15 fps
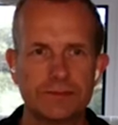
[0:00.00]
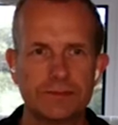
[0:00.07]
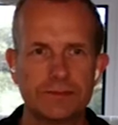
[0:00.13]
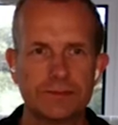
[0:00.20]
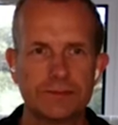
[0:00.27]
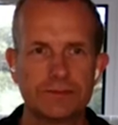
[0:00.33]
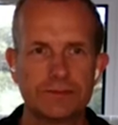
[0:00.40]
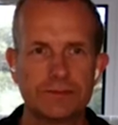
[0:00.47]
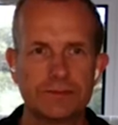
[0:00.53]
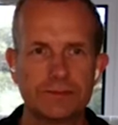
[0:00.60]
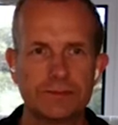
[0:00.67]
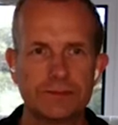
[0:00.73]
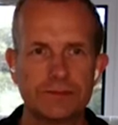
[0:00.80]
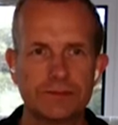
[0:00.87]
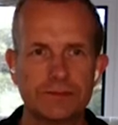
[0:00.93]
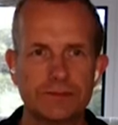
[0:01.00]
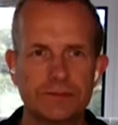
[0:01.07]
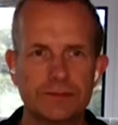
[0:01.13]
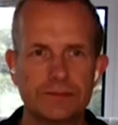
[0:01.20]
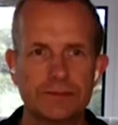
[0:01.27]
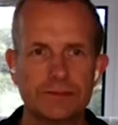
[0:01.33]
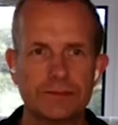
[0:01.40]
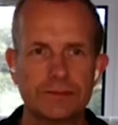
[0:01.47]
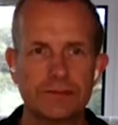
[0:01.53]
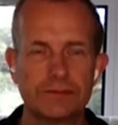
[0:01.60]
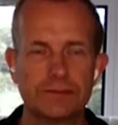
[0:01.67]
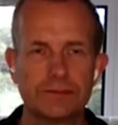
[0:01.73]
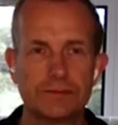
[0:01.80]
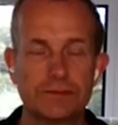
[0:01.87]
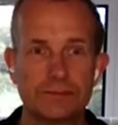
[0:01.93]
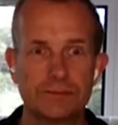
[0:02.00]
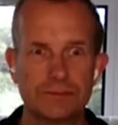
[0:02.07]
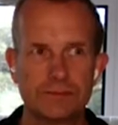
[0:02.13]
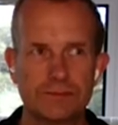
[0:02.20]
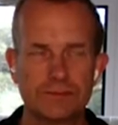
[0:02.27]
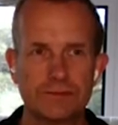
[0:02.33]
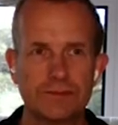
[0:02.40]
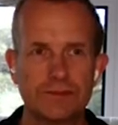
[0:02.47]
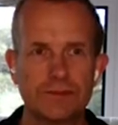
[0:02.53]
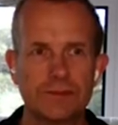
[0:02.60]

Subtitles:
This person isn't speaking.